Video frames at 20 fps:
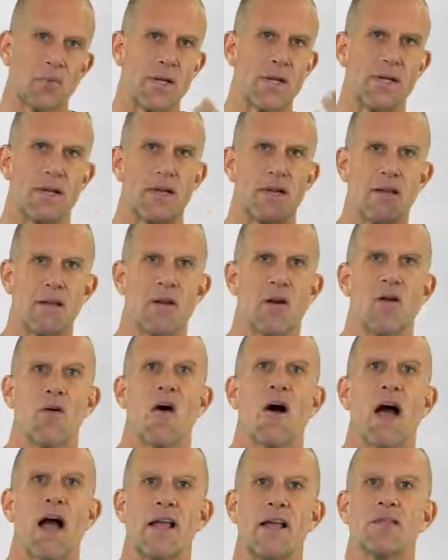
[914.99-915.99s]
We, you know,
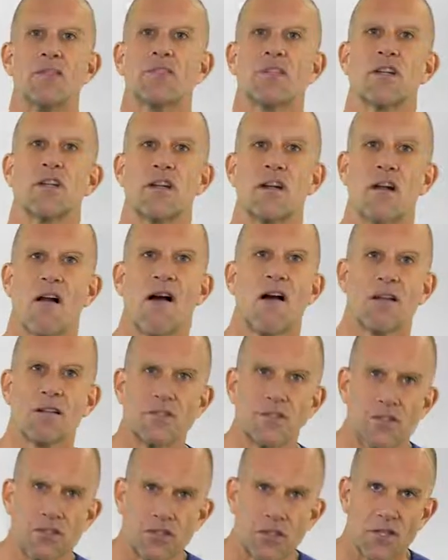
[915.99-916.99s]
hydrogen and
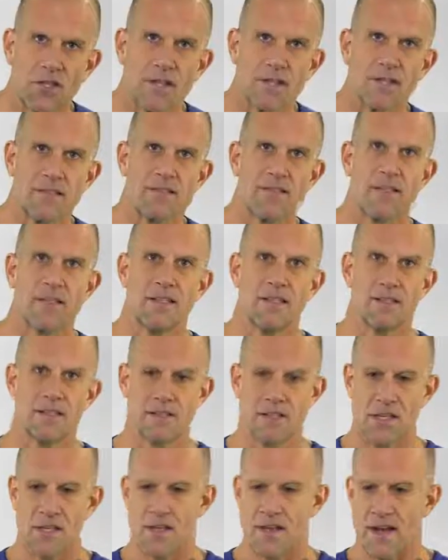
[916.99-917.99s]
oxygen is, is